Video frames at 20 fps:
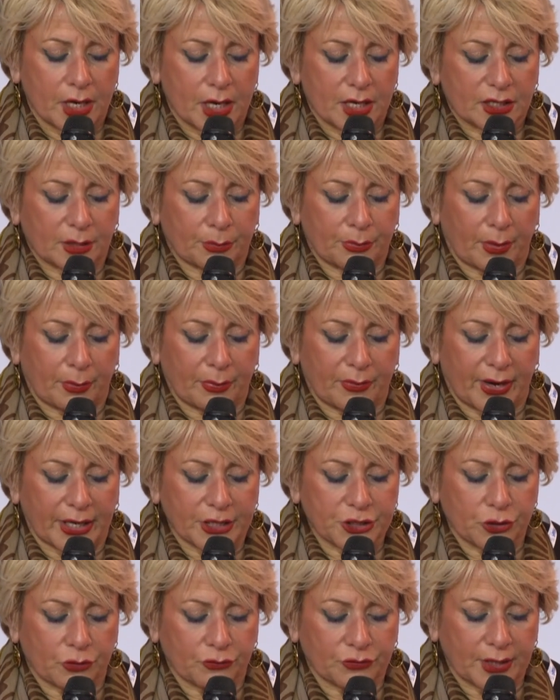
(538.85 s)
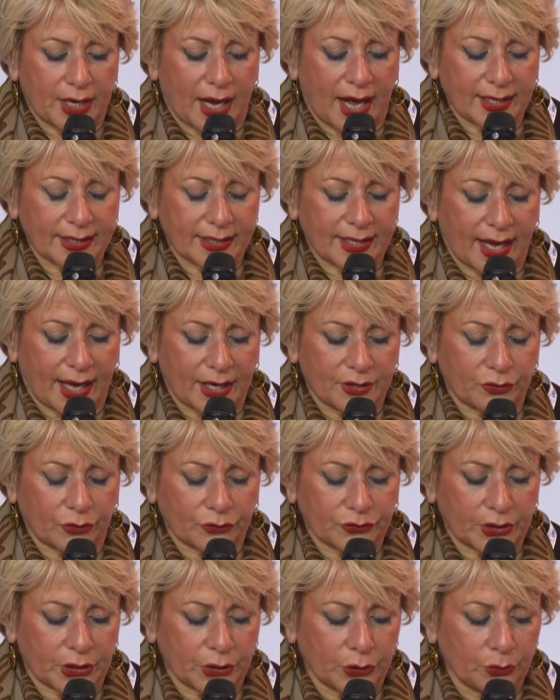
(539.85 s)
the preparation of the
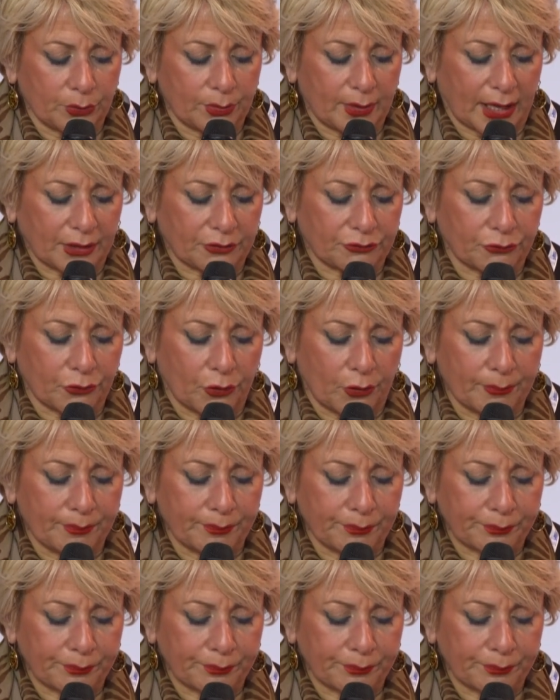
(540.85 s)
uncan.eu platform.